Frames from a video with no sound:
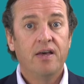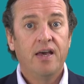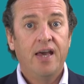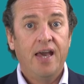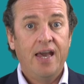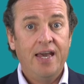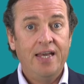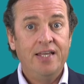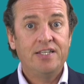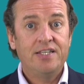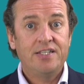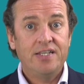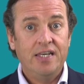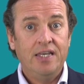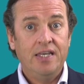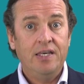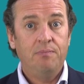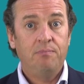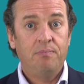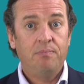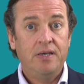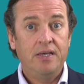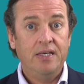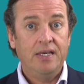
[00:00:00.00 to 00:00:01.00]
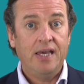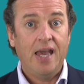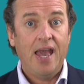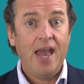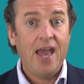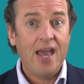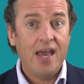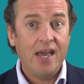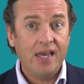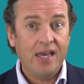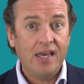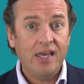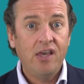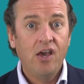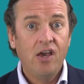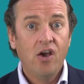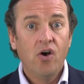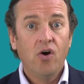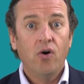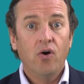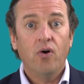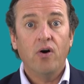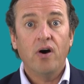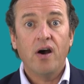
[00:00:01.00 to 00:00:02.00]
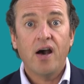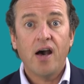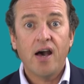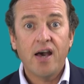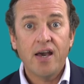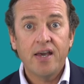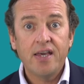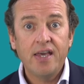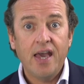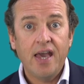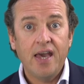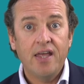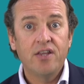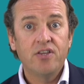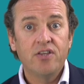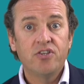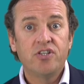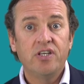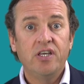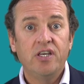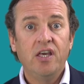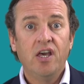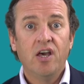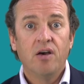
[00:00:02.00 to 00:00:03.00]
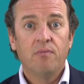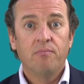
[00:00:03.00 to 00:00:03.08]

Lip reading: H-E-P-A, or High Energy